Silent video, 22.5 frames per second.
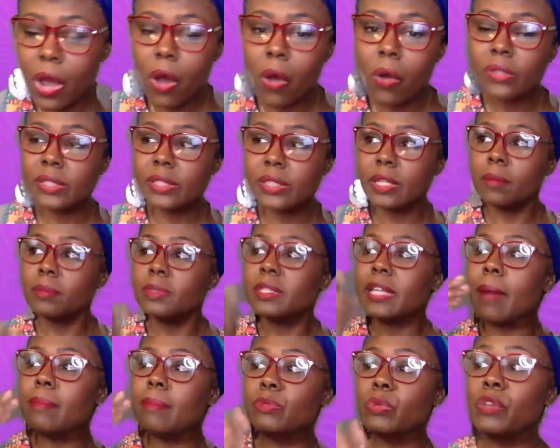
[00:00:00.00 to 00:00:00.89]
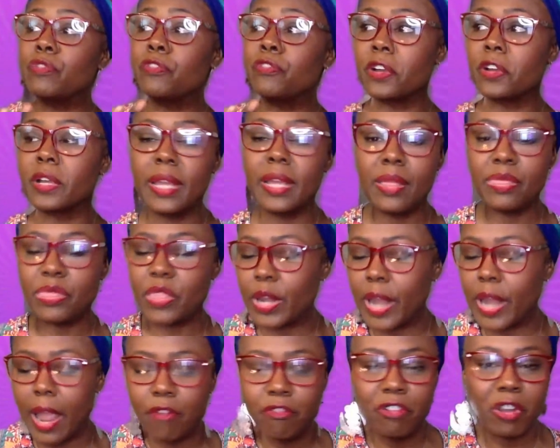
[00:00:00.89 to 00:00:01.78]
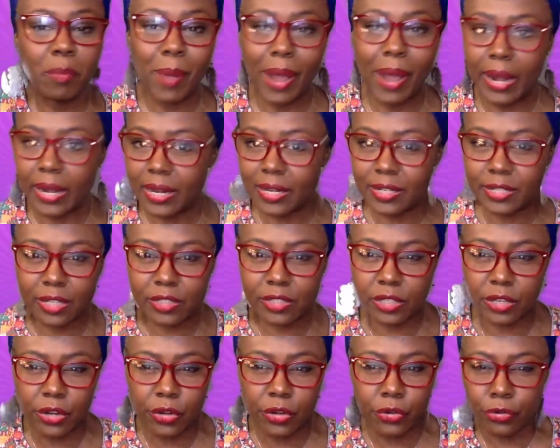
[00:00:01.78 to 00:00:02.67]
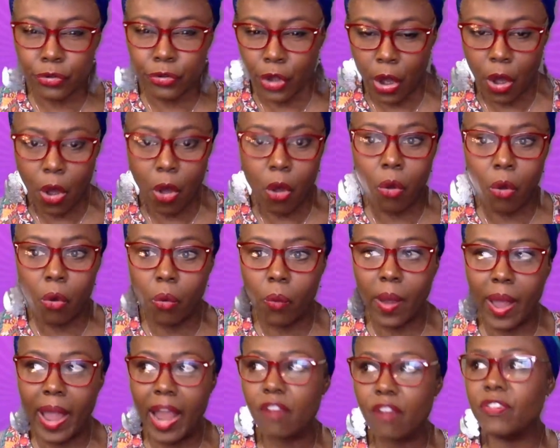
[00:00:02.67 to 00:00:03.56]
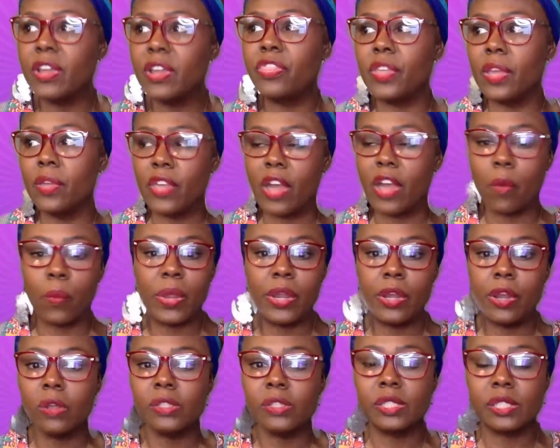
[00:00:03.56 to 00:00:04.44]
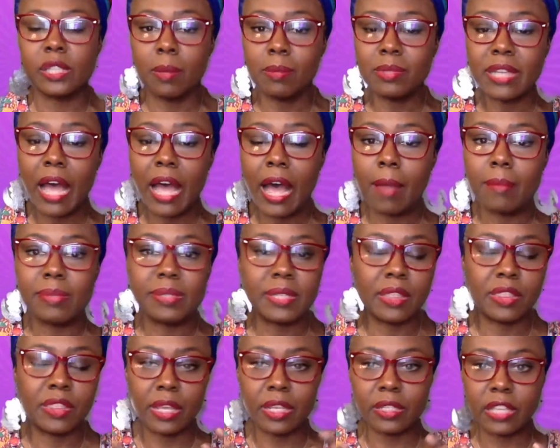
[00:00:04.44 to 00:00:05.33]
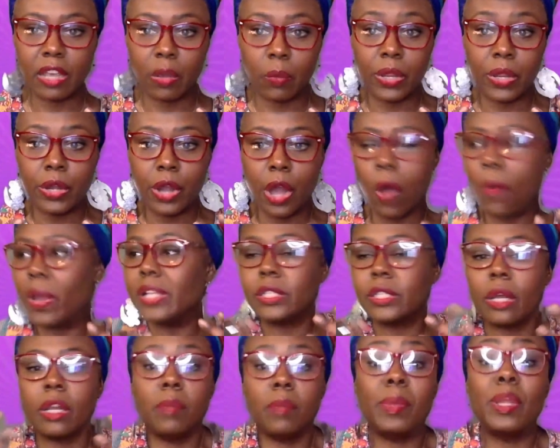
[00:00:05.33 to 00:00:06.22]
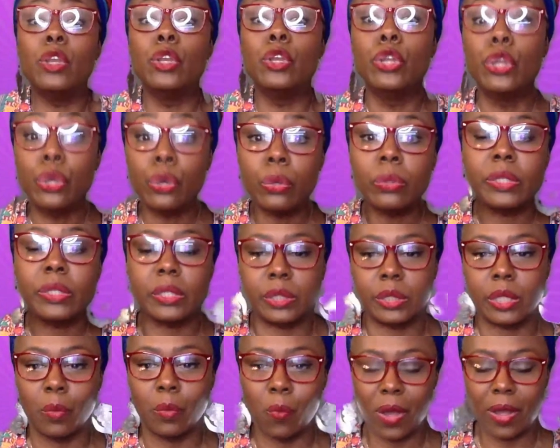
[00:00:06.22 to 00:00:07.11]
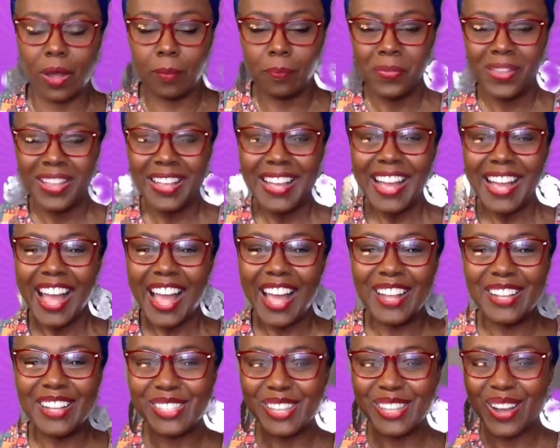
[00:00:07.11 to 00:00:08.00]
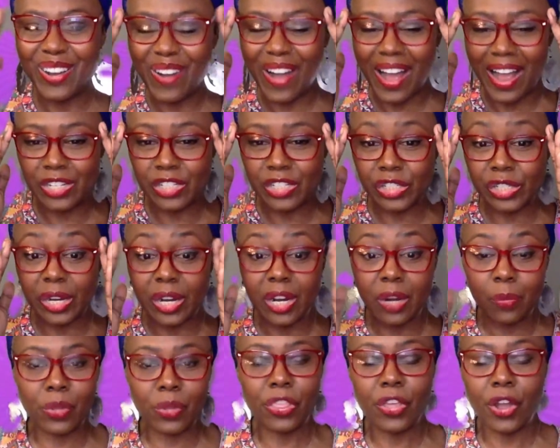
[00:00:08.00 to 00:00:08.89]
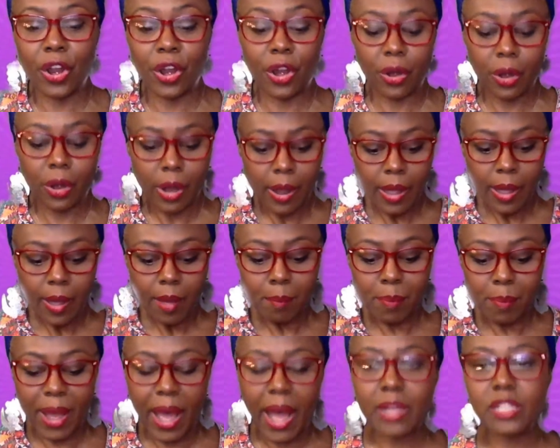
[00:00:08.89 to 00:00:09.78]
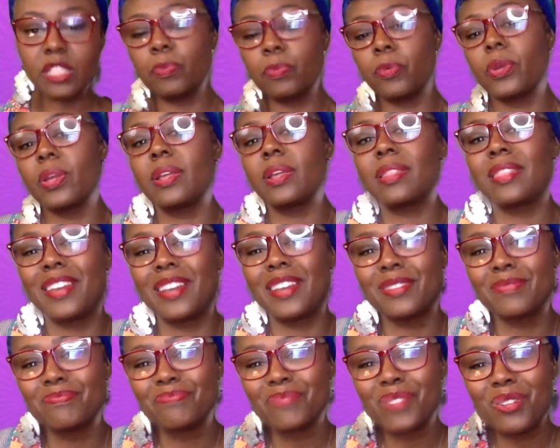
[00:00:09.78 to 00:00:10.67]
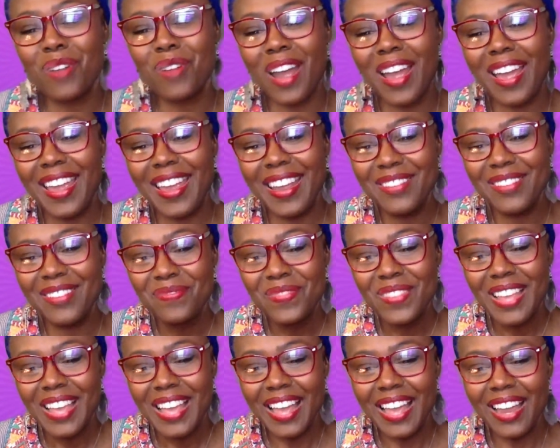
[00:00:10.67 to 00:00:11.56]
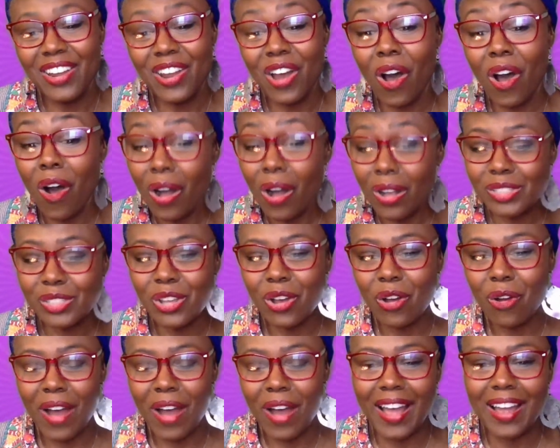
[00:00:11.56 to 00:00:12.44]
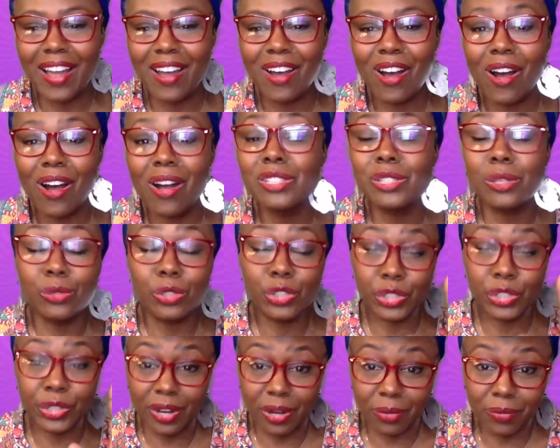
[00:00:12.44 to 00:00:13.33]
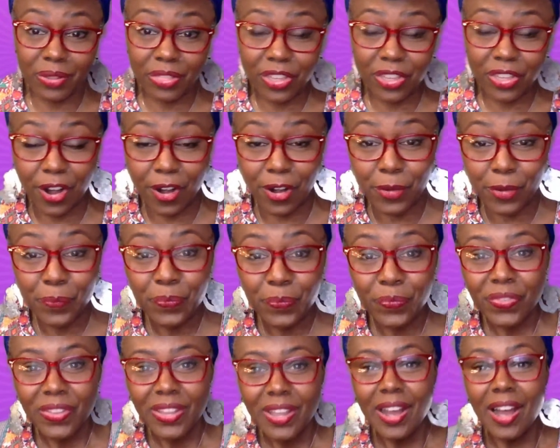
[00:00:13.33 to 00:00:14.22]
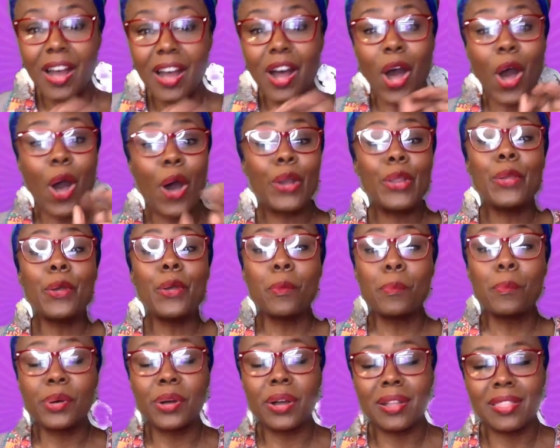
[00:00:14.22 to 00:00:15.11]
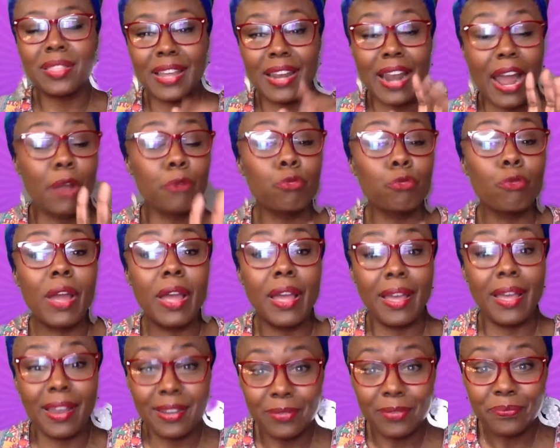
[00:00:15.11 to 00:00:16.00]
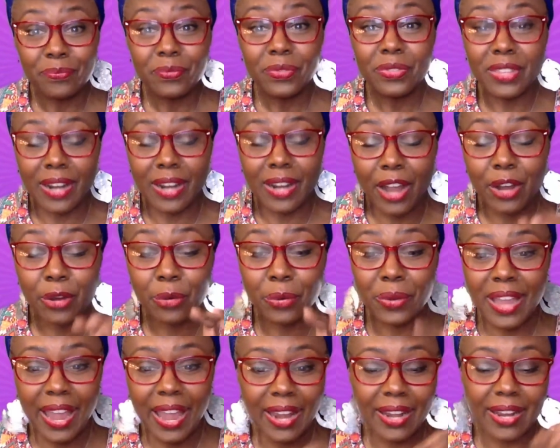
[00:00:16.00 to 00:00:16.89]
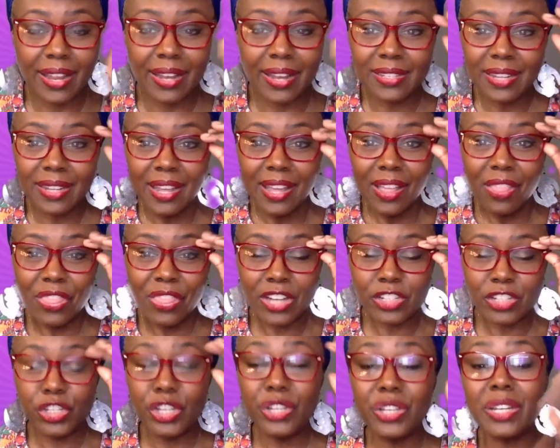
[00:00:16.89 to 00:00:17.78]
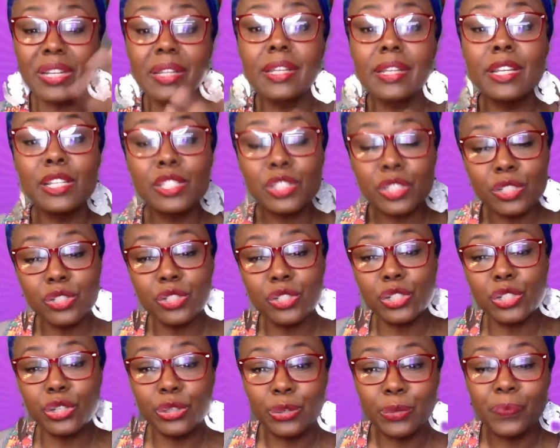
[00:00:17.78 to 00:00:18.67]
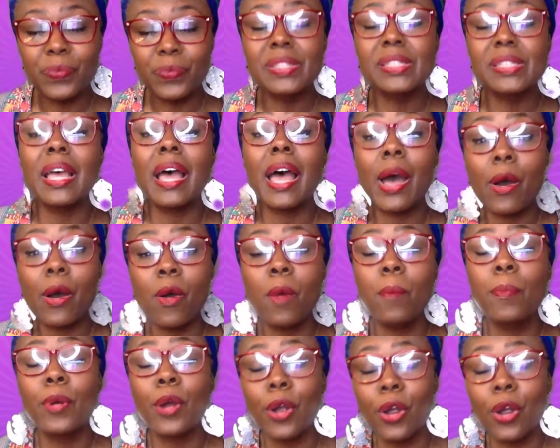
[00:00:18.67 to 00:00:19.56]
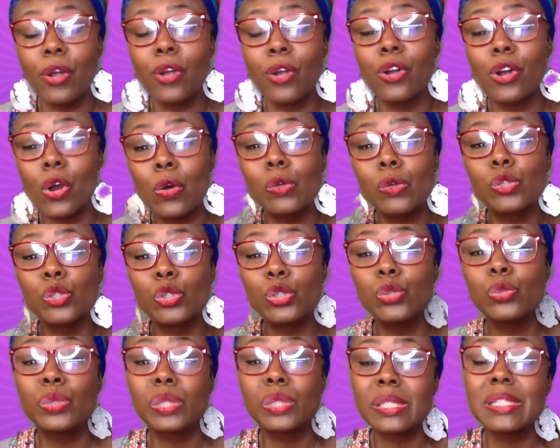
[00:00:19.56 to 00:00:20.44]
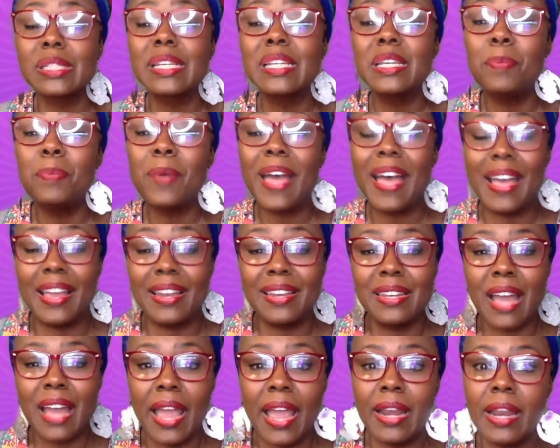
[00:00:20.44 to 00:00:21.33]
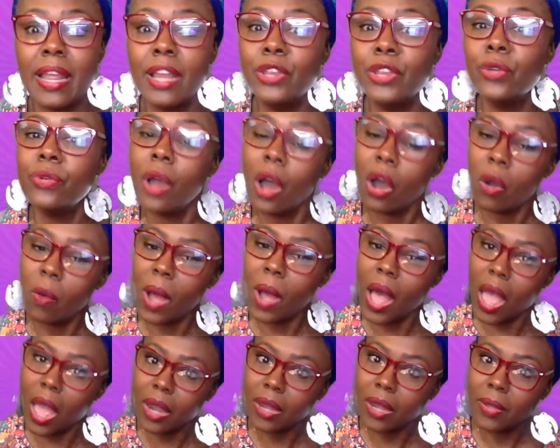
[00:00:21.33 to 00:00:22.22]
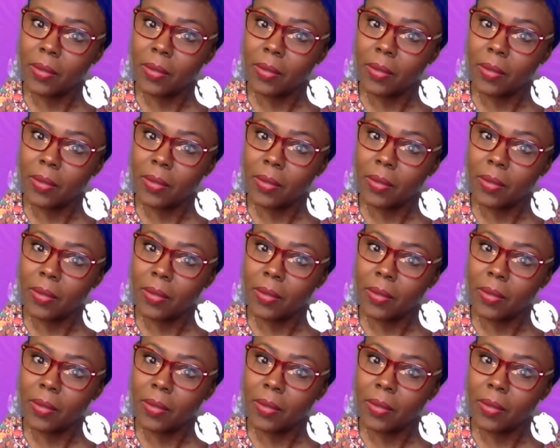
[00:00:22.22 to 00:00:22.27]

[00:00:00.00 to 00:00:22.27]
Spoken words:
Sometimes we forget that everybody doesn't know everything that we know. Sometimes the things that we know, it's going to be new to someone. And so I shared with her box breathing, right? And also, I also shared with her an audiobook that I read, that I created, that she could listen to help her go to sleep at night. And you know what?